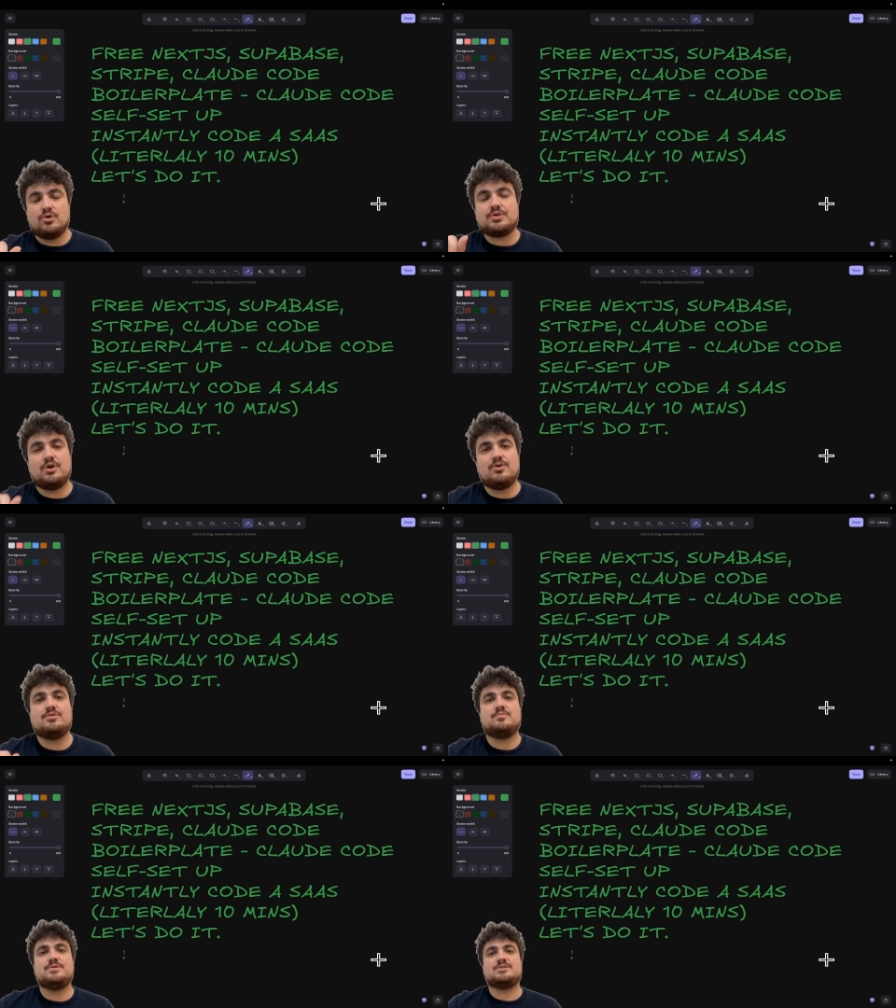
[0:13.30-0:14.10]
Claude
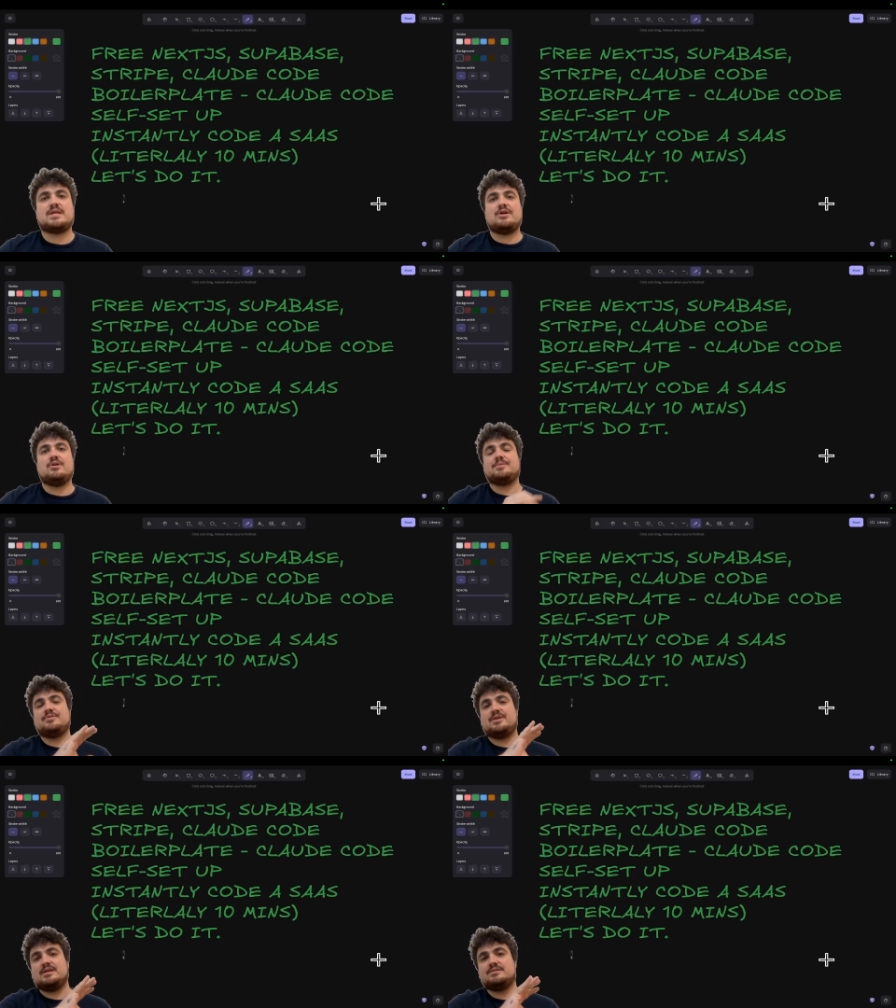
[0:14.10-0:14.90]
Code will set
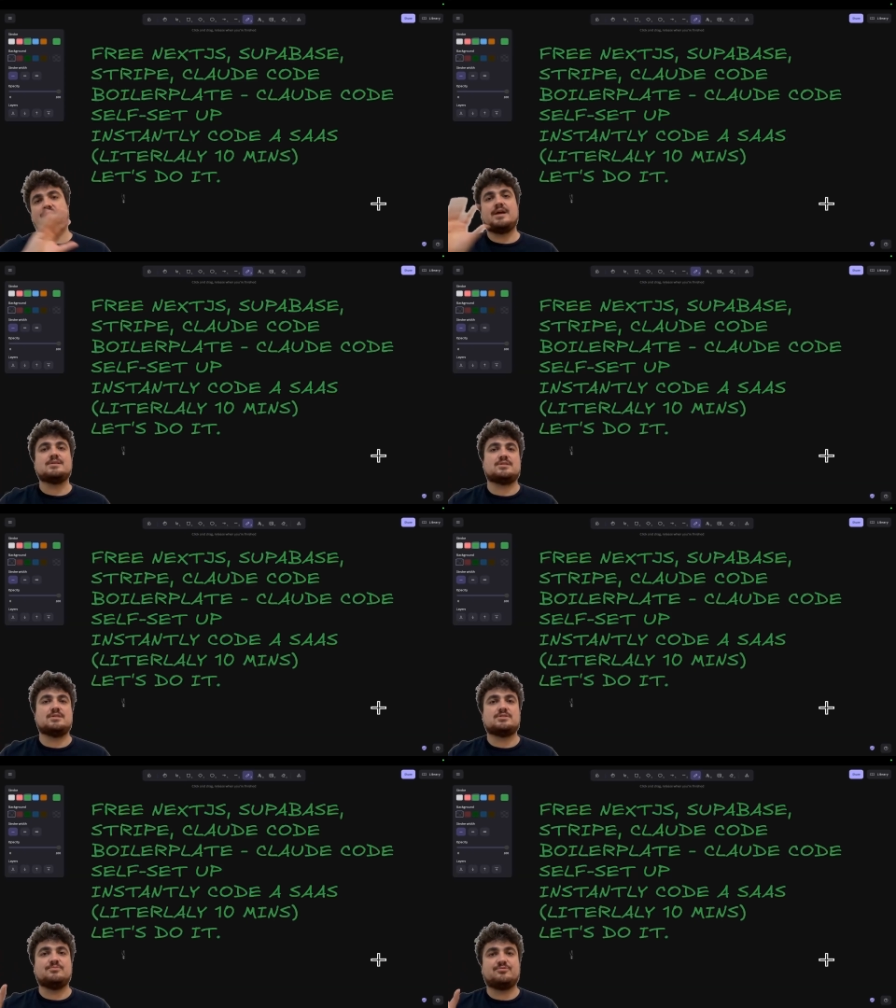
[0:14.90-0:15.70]
up the entire
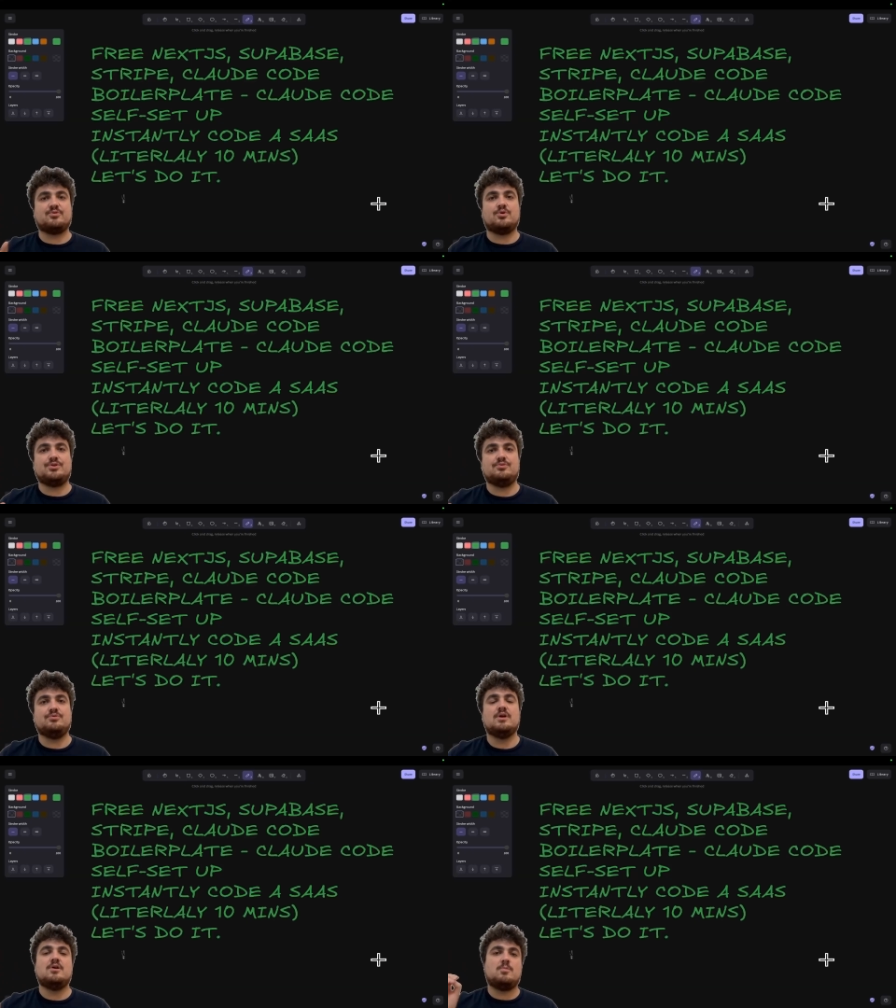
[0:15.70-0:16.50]
system for
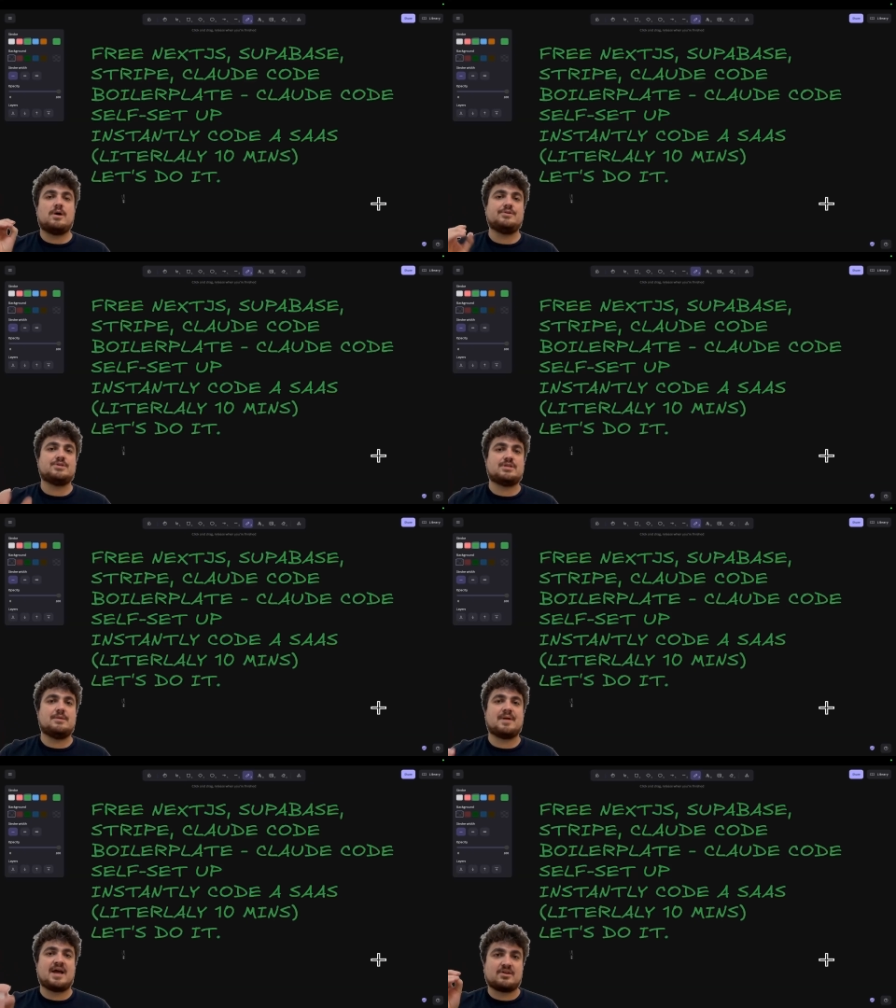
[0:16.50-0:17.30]
you while you
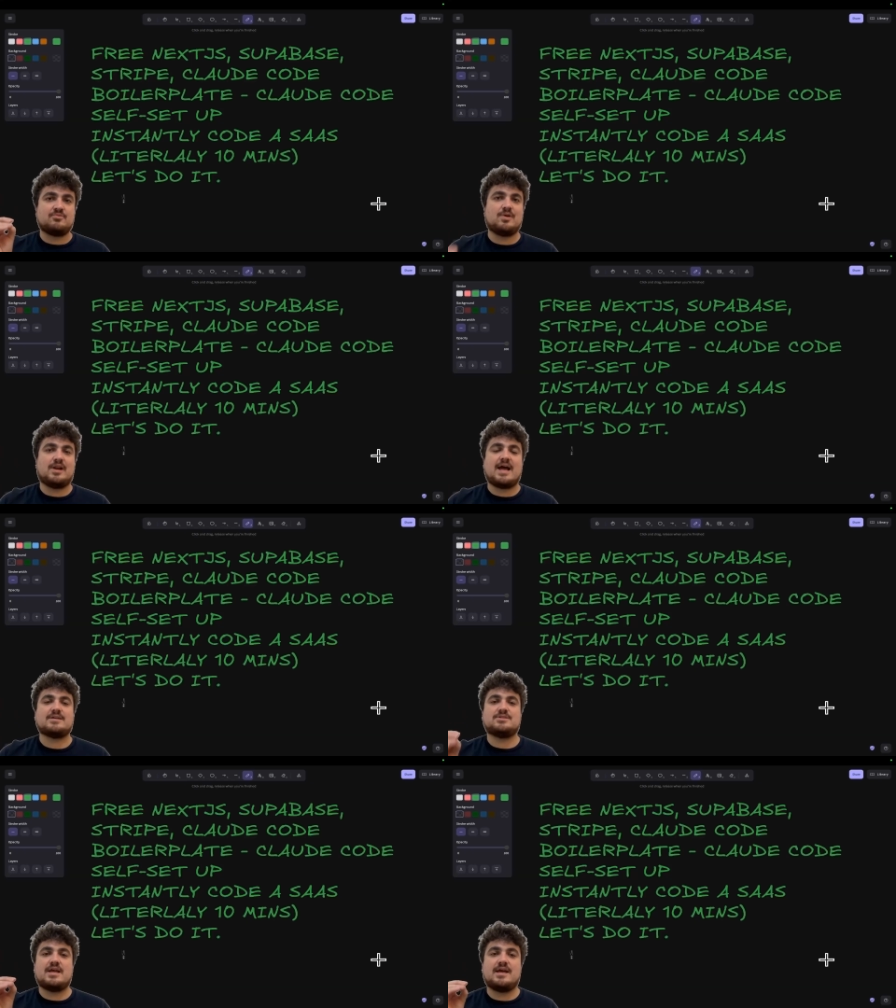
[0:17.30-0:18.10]
sit back,
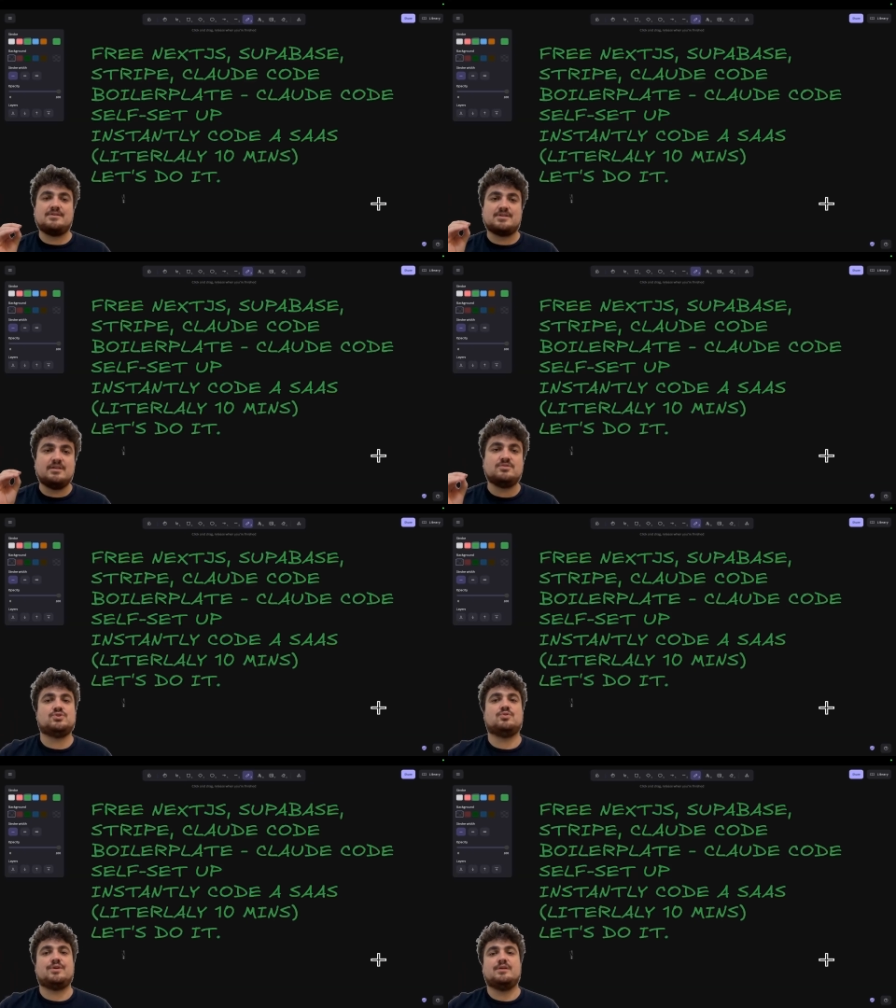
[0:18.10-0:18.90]
relax, and
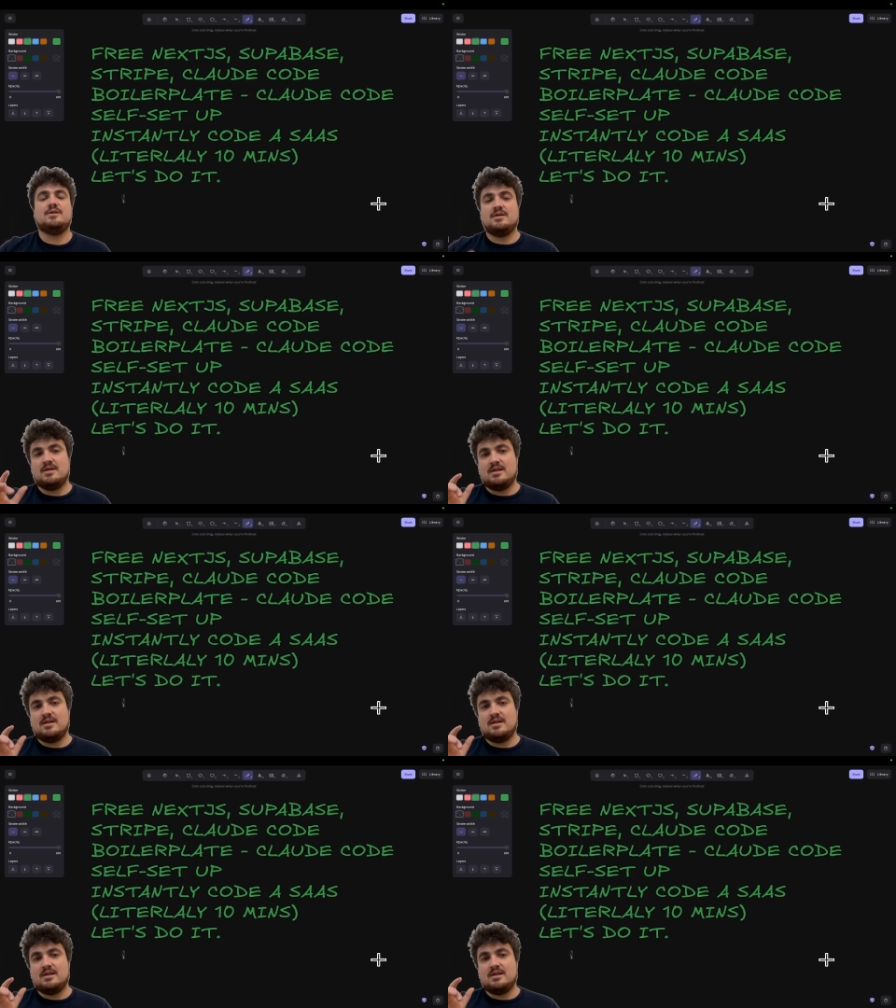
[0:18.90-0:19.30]
enjoy.